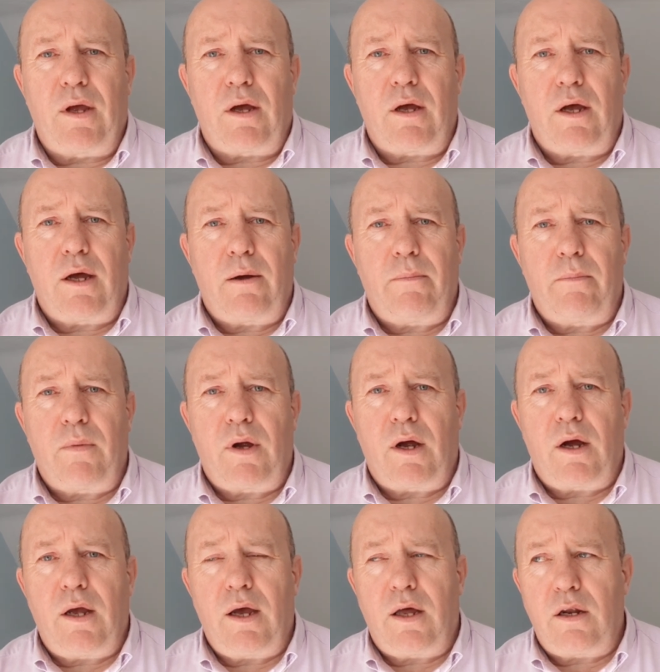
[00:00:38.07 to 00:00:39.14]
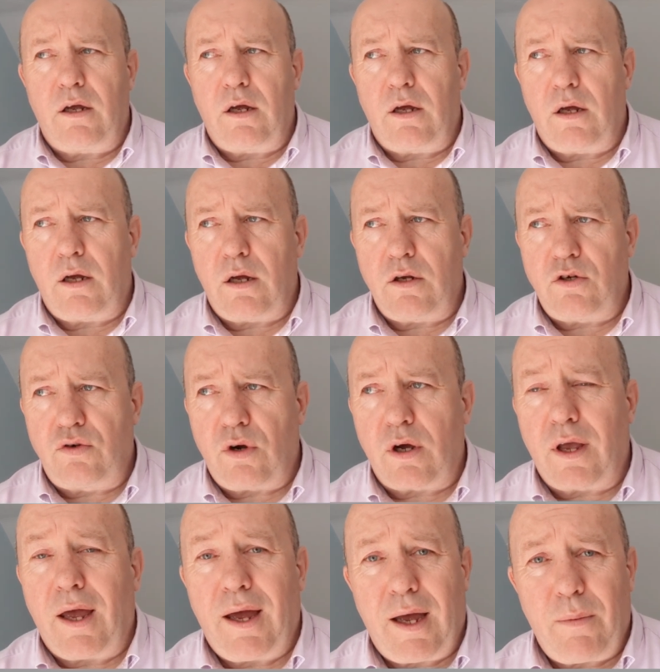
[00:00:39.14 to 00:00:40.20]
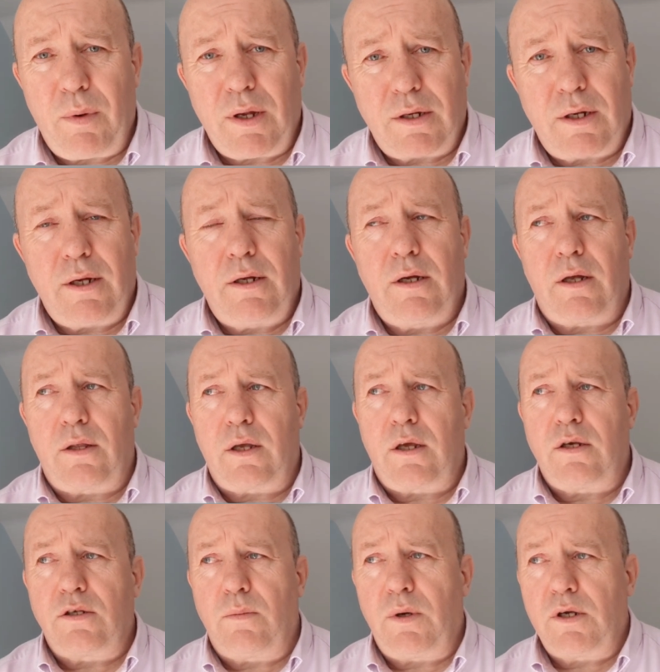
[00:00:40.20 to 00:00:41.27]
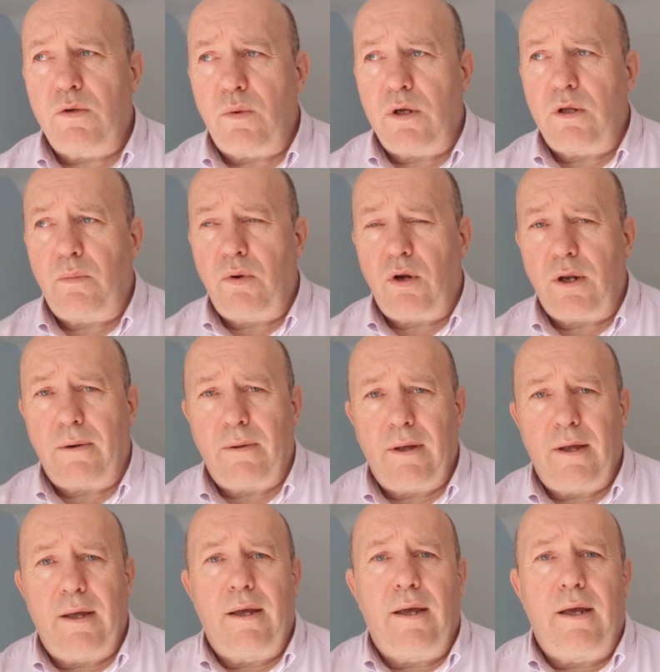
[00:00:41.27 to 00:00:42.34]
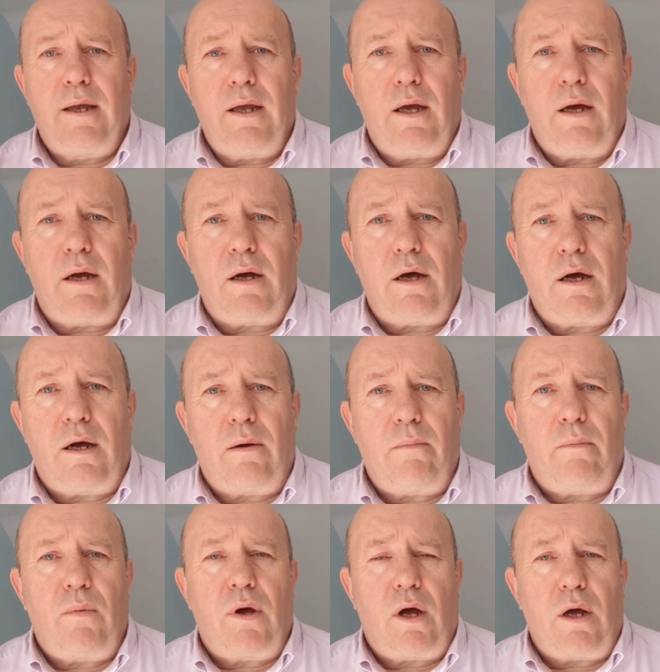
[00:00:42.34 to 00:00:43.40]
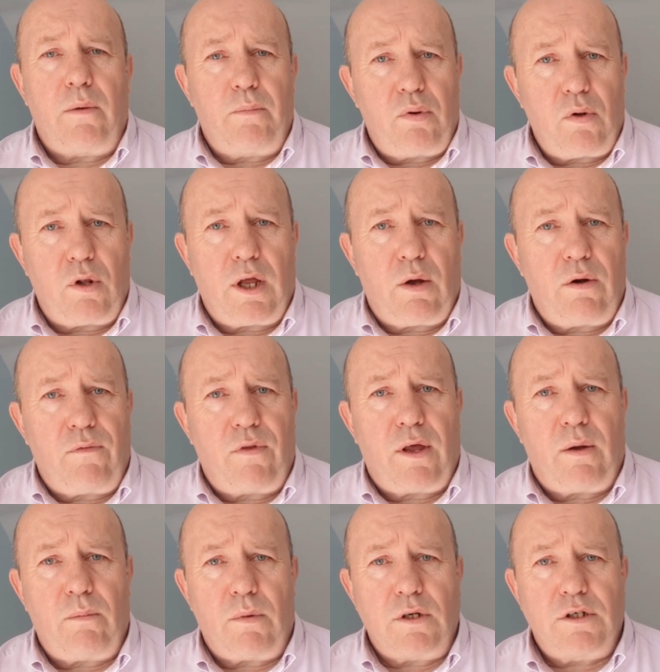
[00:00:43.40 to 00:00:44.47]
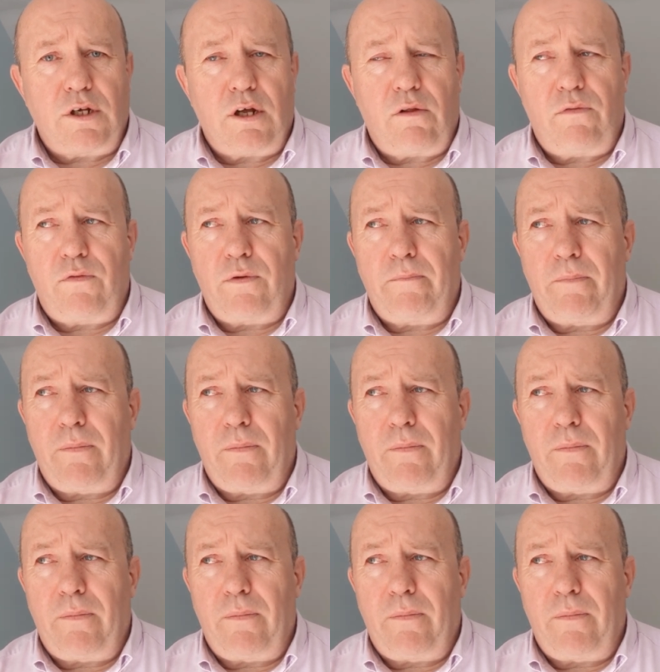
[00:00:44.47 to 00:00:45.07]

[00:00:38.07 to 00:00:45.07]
I had a drug habit, I think is the best way to put it. I pulled out of that myself.